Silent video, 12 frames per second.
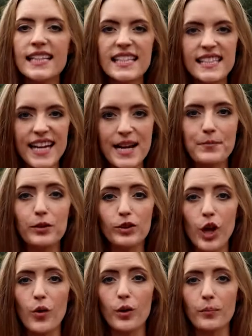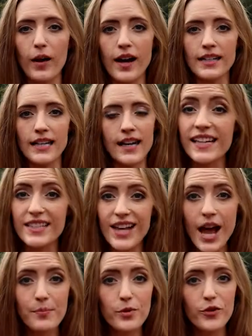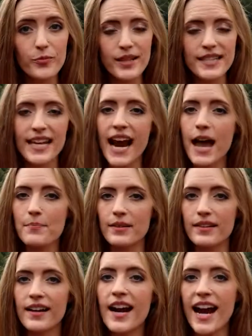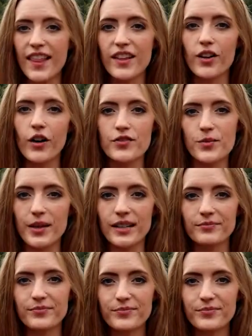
the stable lower body, the exact movements that happen in the golf swing.